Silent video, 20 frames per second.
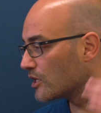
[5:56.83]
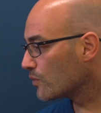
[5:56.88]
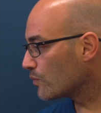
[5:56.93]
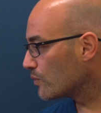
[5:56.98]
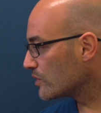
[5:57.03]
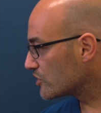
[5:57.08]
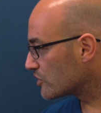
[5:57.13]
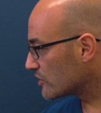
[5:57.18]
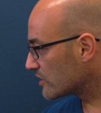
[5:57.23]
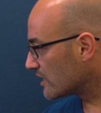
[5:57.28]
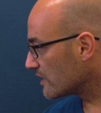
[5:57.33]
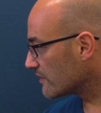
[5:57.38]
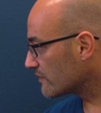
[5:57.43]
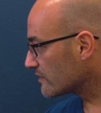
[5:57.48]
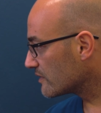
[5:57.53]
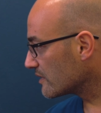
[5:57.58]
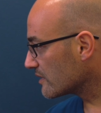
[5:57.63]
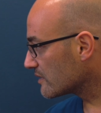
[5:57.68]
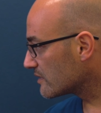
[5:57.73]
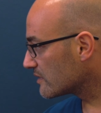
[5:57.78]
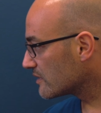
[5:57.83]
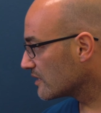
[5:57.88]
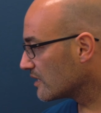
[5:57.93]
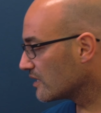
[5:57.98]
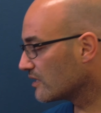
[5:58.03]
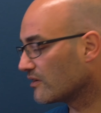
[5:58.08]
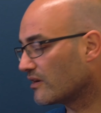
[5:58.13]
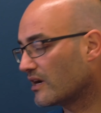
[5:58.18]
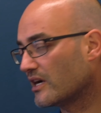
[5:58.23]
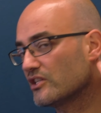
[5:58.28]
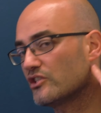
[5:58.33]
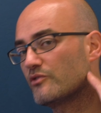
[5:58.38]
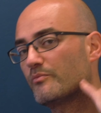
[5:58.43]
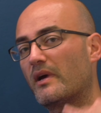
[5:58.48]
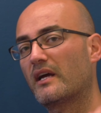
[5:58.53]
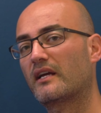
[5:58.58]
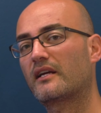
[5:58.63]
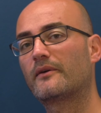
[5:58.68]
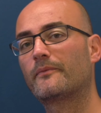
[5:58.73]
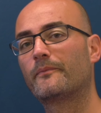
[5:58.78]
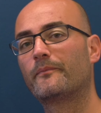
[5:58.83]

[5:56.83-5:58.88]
which gives this hunchback.